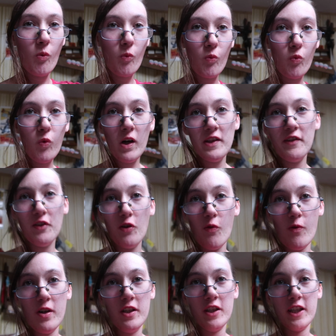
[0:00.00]
What's
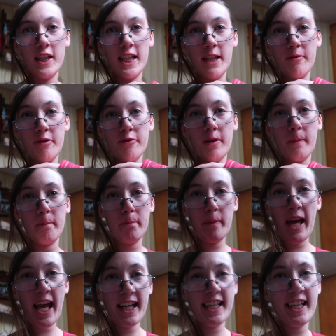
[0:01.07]
going on, everyone?
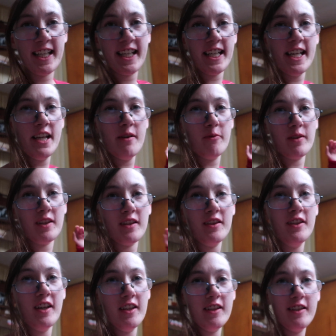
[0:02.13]
Back again with
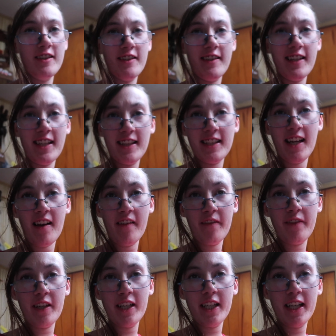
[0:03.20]
another sit
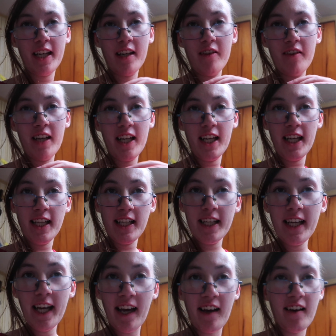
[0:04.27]
down video. And
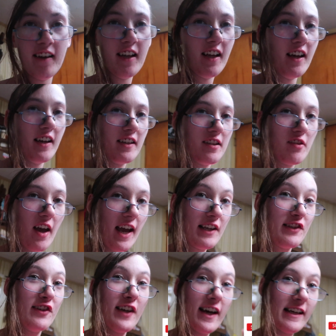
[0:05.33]
yeah, so
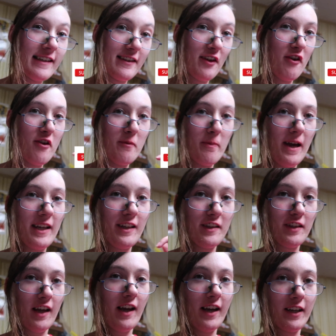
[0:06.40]
as you guys saw by the
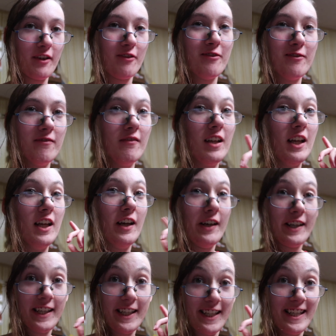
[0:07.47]
title,
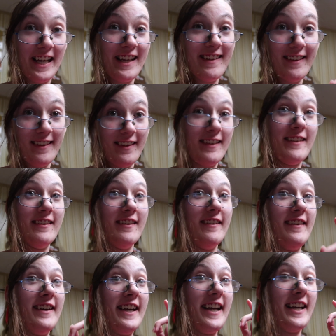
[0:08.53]
yes,
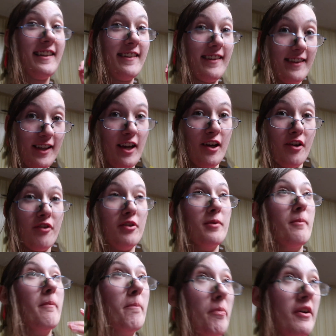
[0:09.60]
it snowed,
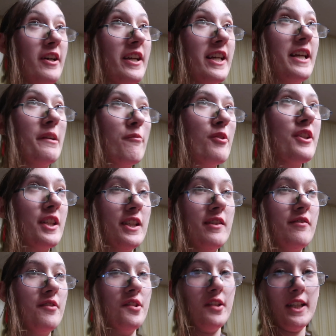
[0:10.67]
but it
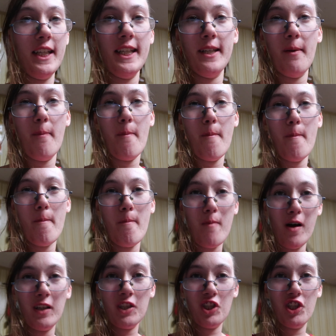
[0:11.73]
wasn't really
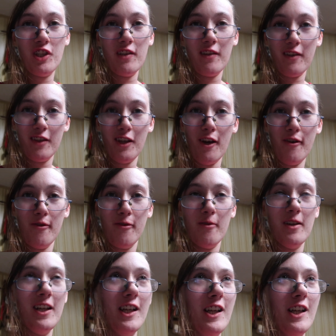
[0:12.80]
much snow.